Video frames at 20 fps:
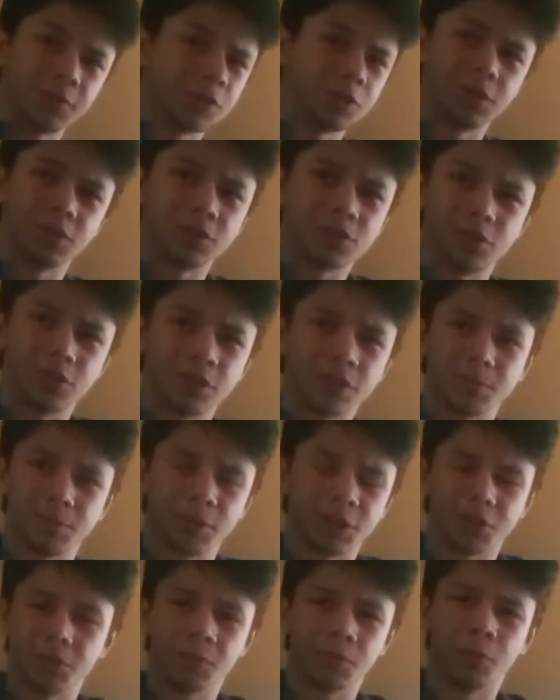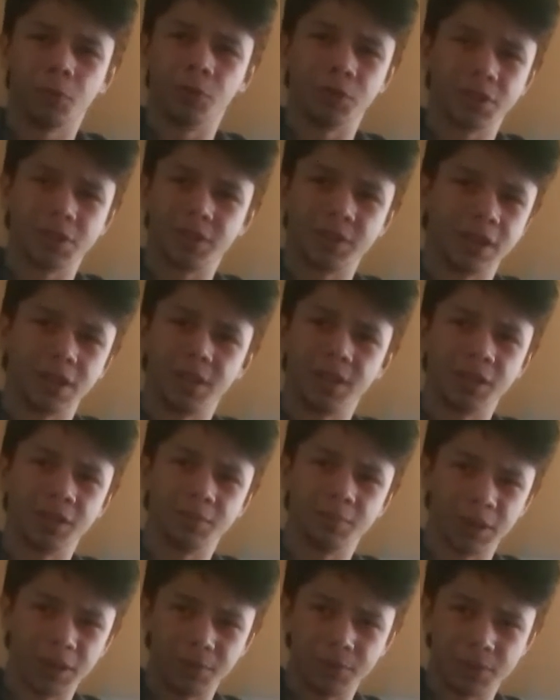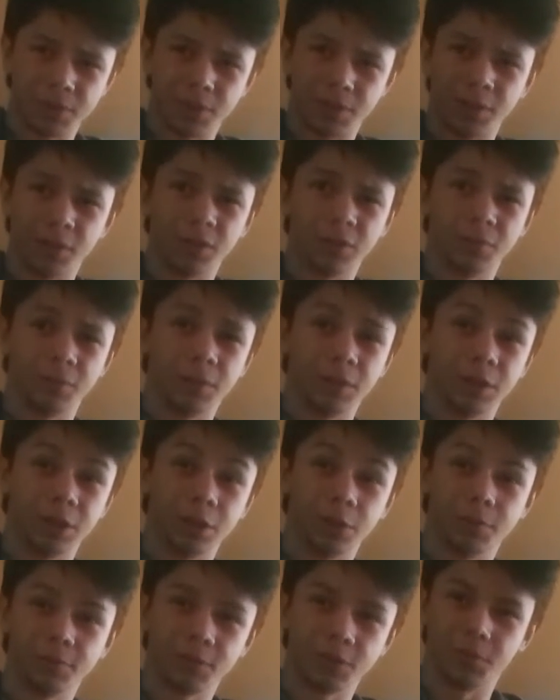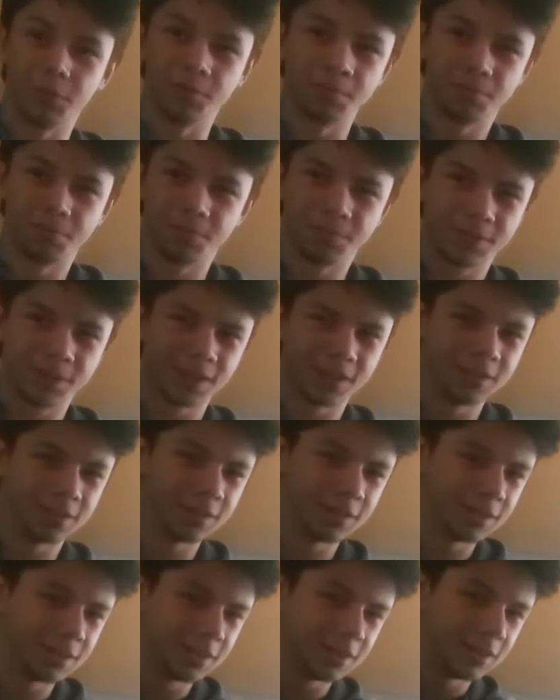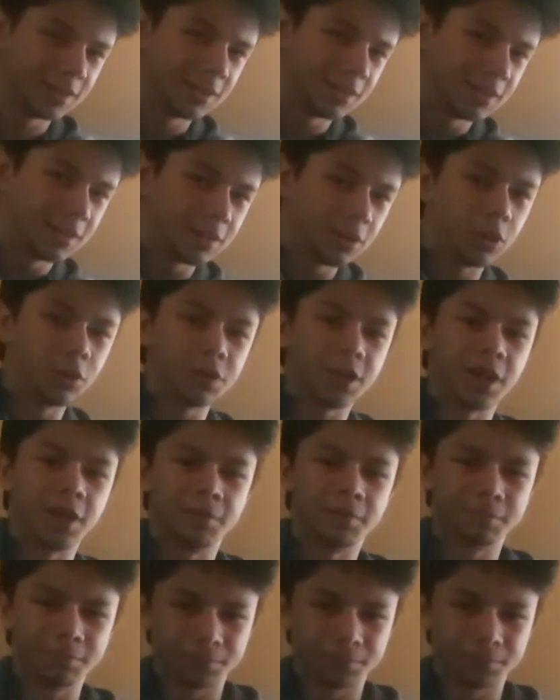to exert as much force as I did previously in the video. So, okay.